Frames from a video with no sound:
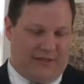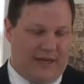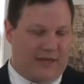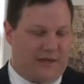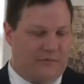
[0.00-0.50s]

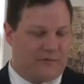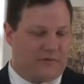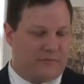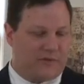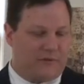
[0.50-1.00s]
And that
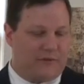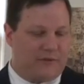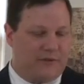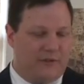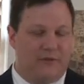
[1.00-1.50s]
comes from
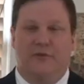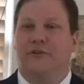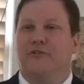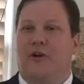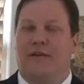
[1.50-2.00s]
someone who
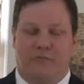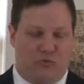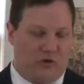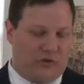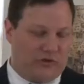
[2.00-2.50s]
learned to drive
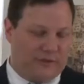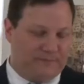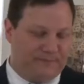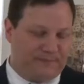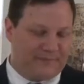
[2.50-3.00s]
in Brooklyn.
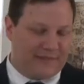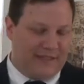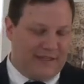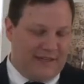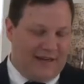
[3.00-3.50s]

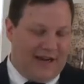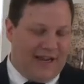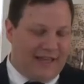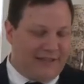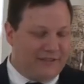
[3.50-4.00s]

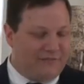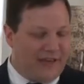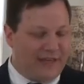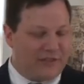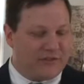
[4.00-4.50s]
I had the
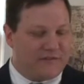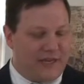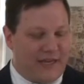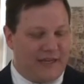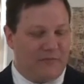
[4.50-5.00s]
advantage of
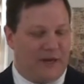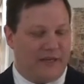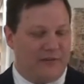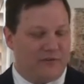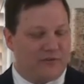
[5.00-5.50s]
taking
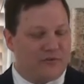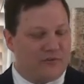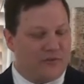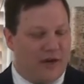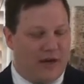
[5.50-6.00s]
my,
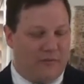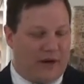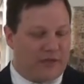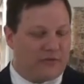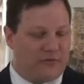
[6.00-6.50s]
uh,
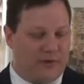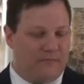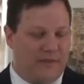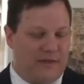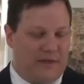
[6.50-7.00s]
my
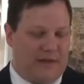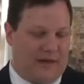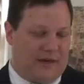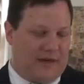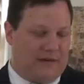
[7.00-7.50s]
trip
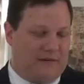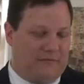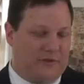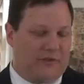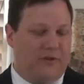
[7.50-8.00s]
uh,
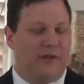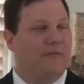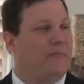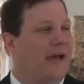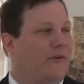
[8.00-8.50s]
with the click
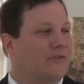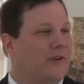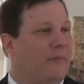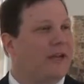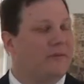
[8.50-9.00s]
of a
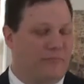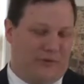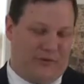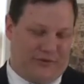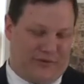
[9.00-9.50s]
mouse on my
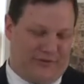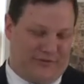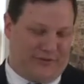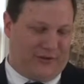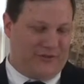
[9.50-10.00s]
computer,
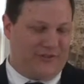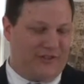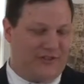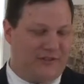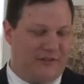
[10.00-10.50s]

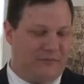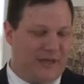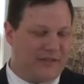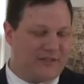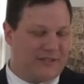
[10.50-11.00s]
courtesy to the
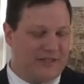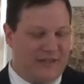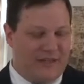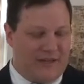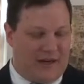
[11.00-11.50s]
amazing
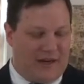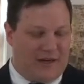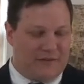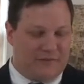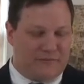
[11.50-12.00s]

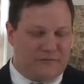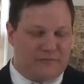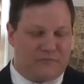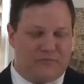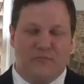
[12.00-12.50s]
uh,
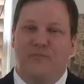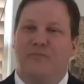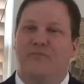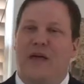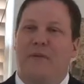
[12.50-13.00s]

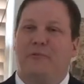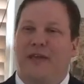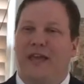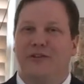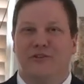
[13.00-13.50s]

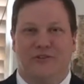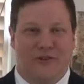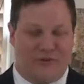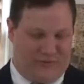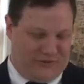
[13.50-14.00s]

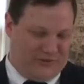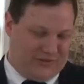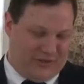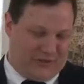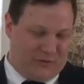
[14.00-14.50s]
application known
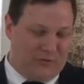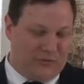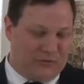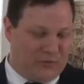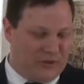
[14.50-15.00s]
as uh, Google's